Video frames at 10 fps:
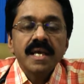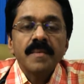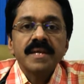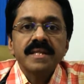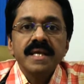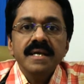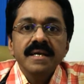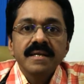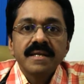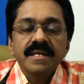among the
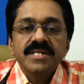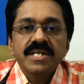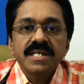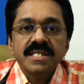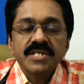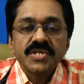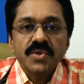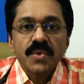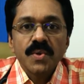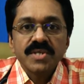teachers in
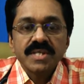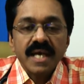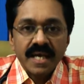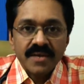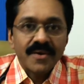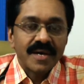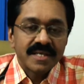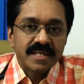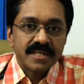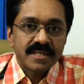schools and
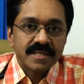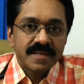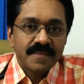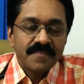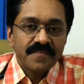colleges.